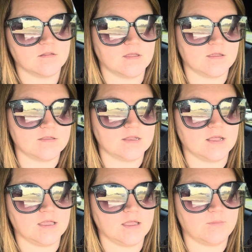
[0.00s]
Like
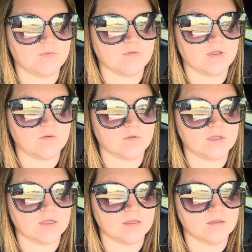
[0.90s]
today I'm
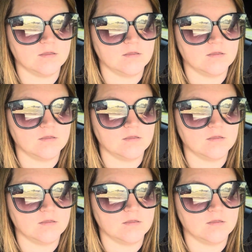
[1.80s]
scheduling